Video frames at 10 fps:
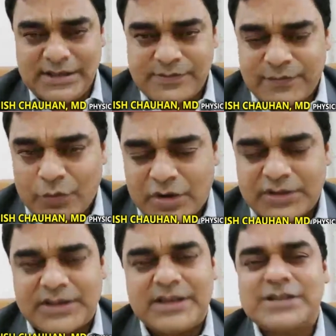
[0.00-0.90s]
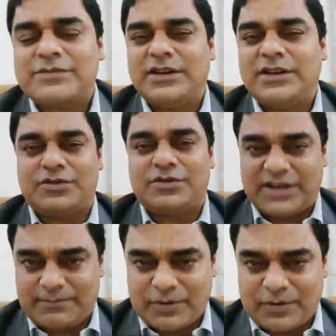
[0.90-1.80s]
These 4 things we need to
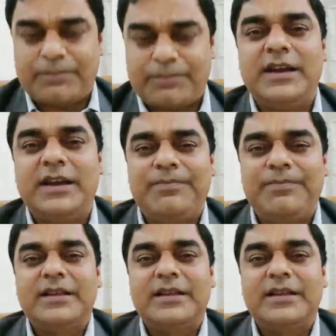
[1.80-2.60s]
check properly.